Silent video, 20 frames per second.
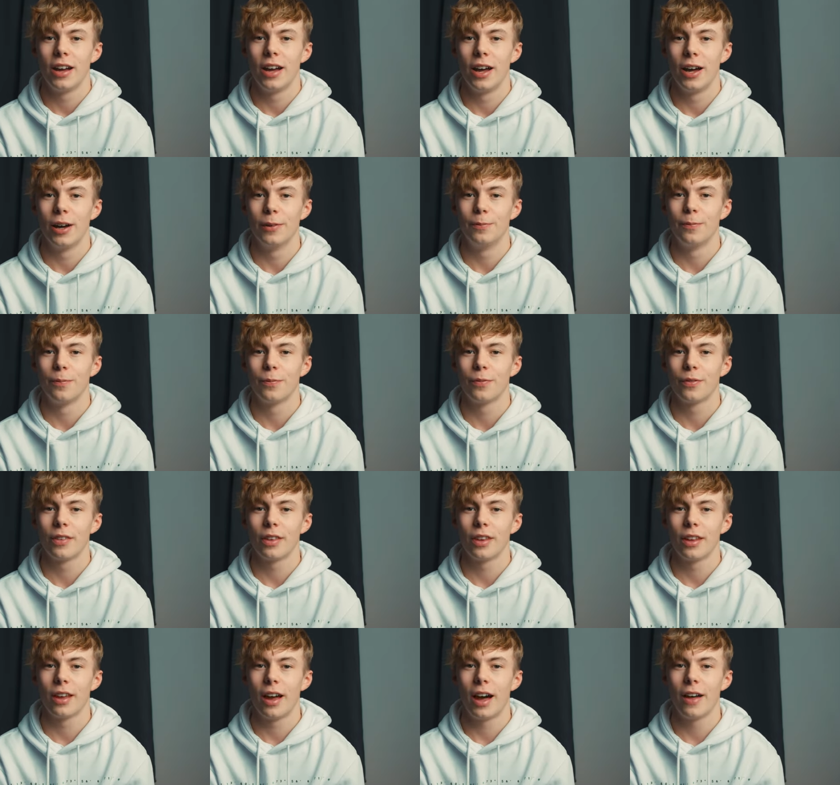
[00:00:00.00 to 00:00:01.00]
I
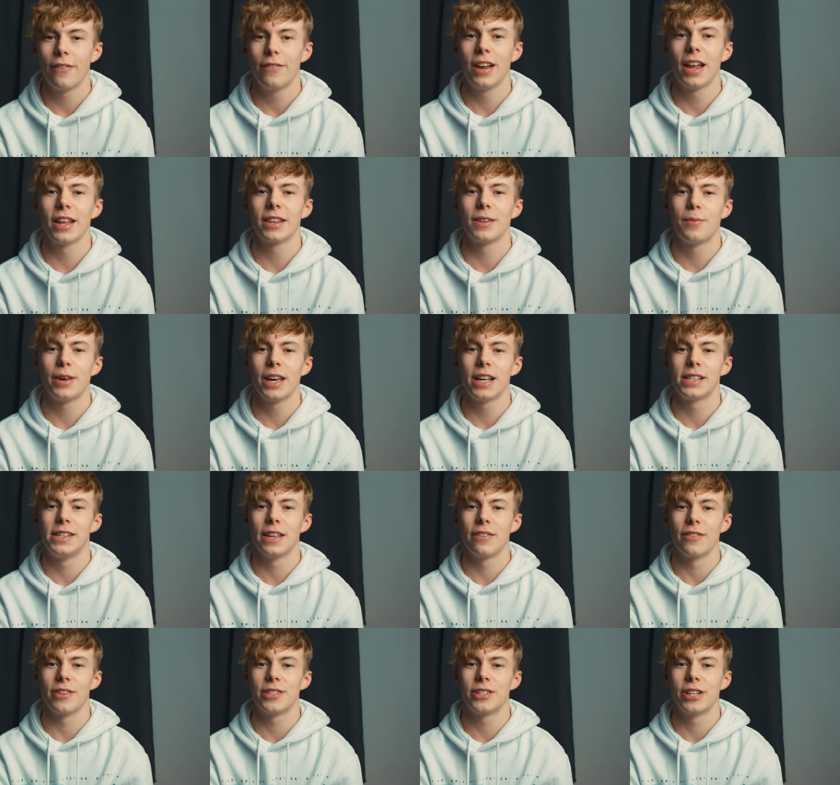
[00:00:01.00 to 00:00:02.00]
feel like the biggest
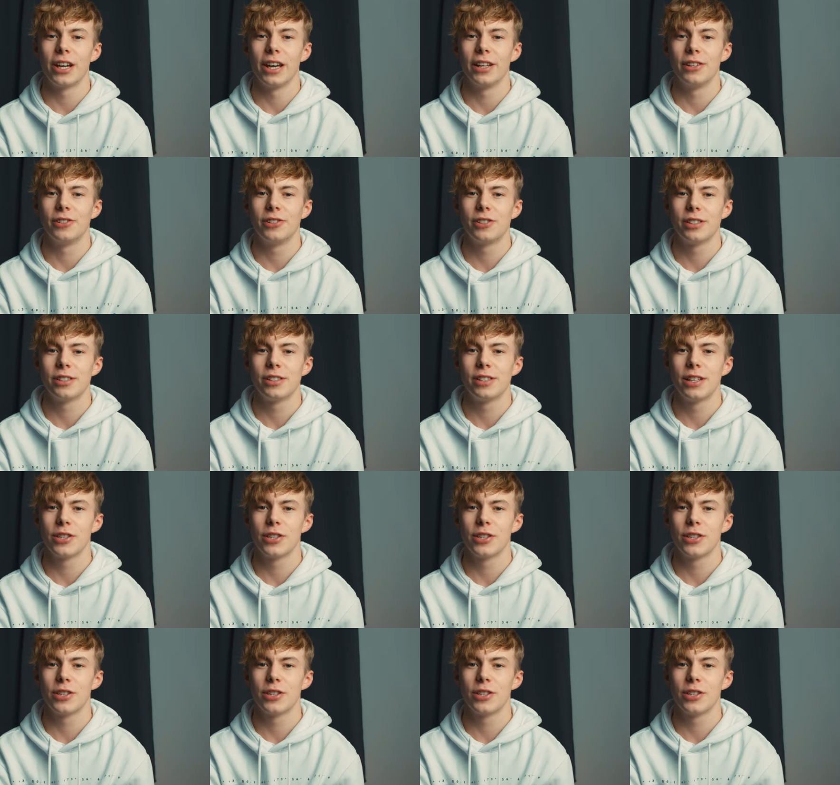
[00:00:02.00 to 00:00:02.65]
thing that's changed